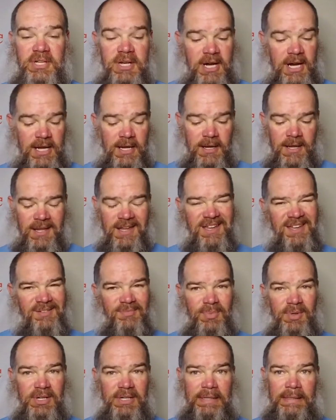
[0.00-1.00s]
all right?
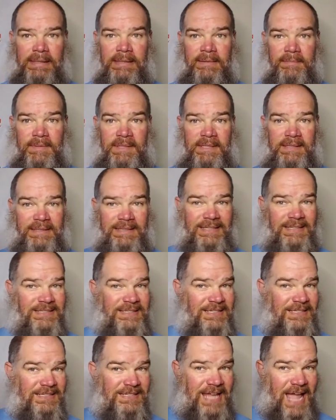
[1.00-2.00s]
But I mean,
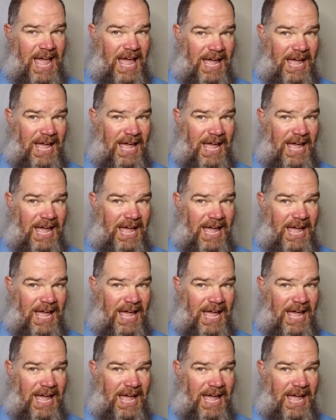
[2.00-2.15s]
this is